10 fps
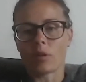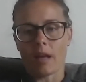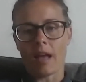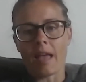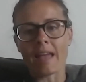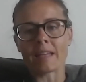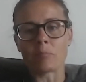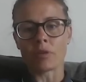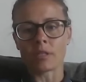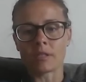I
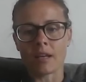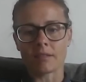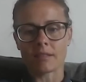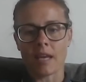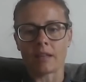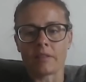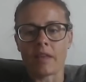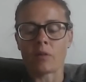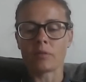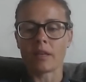embrace that title
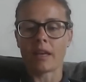now.